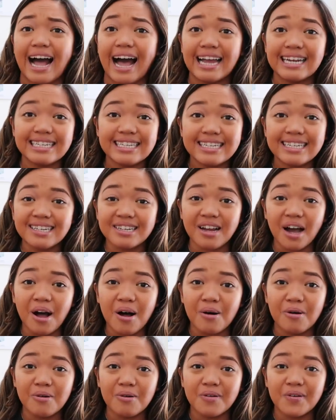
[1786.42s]
I didn't
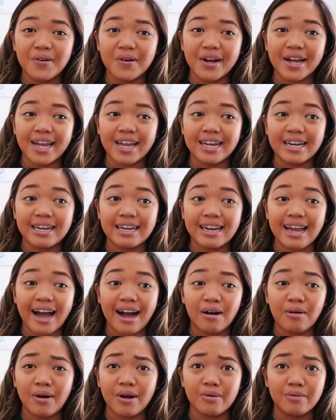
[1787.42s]
know. And
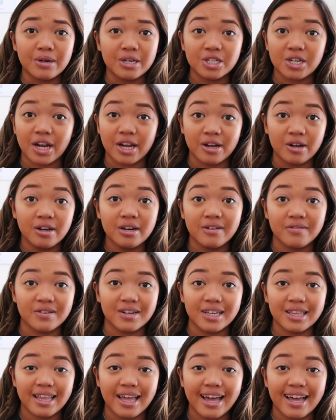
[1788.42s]
now I wish I could have
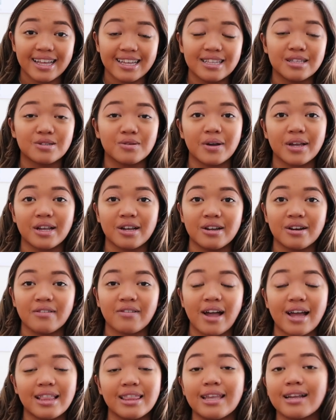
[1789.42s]
done that. And so I could
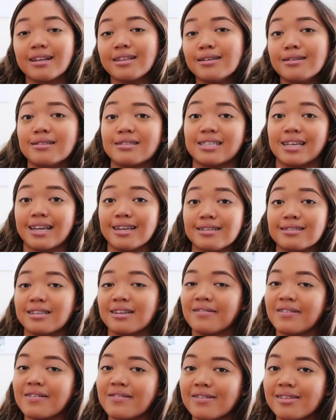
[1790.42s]
have gotten like a little
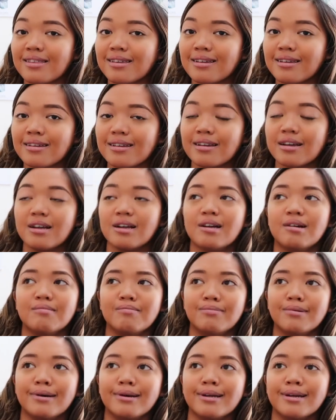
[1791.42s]
taste of everything.
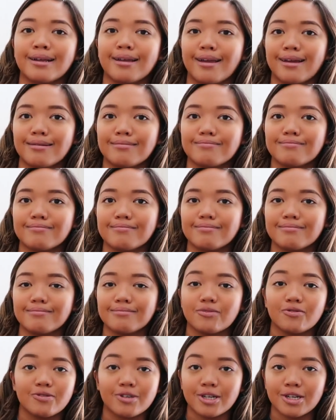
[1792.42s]
But again,
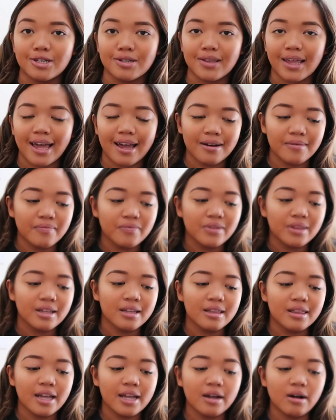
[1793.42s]
couldn't do that.
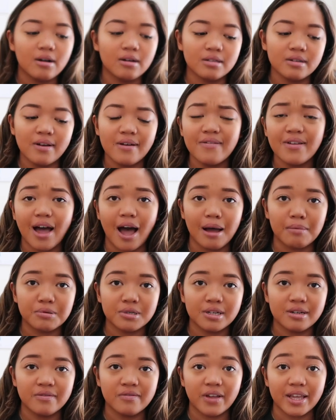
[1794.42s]
They also have the
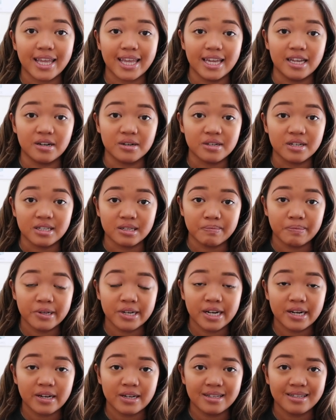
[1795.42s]
option of like
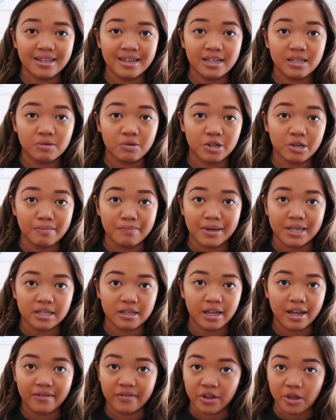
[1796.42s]
interdisciplinary studies where you
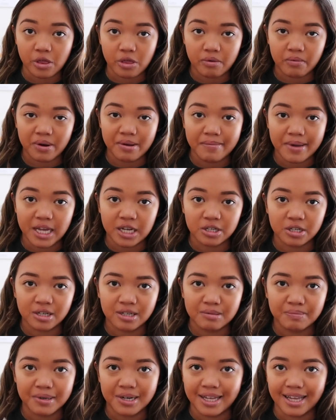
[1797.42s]
basically have like three
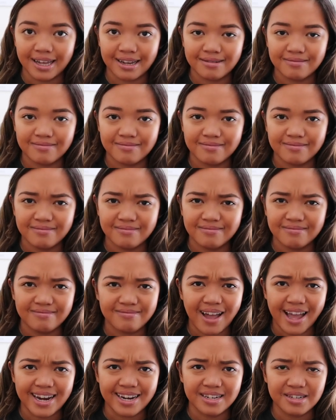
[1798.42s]
majors. But again,
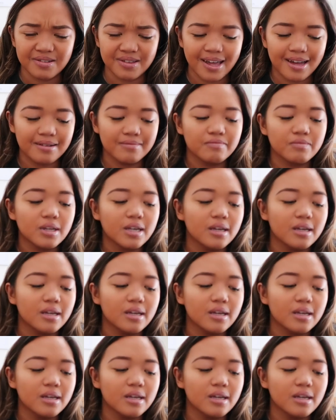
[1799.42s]
I didn't do that.